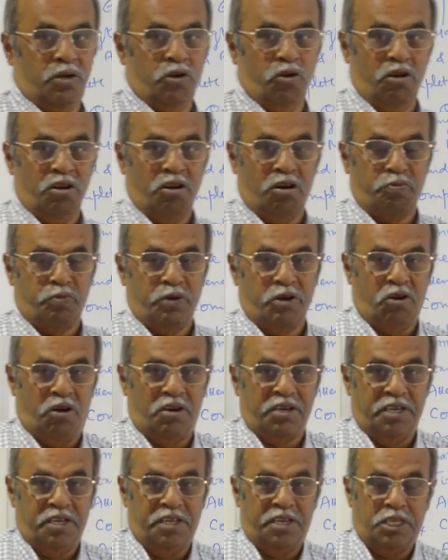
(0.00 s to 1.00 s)
You will not be an
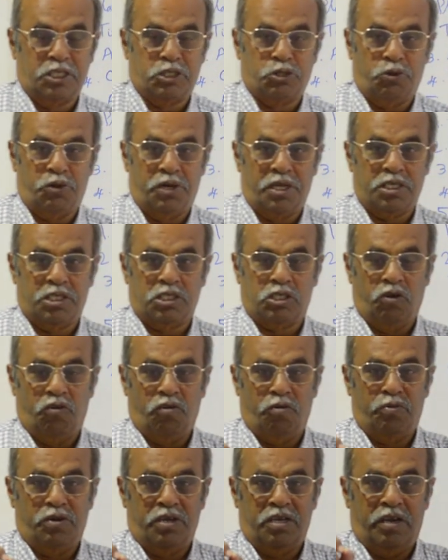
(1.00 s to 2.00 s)
ordinary student, you
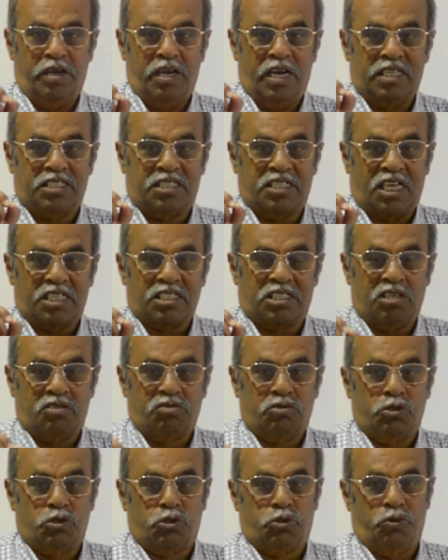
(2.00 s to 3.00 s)
will be a
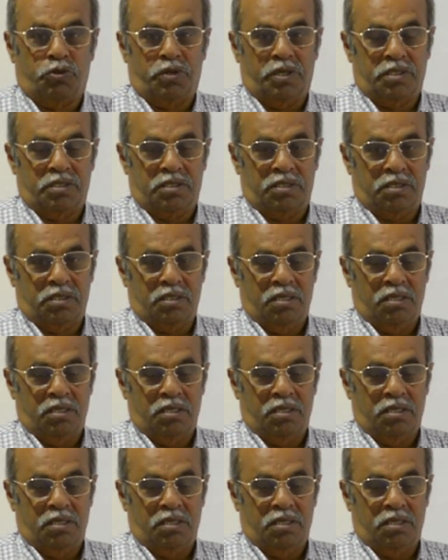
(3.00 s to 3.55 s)
successful student.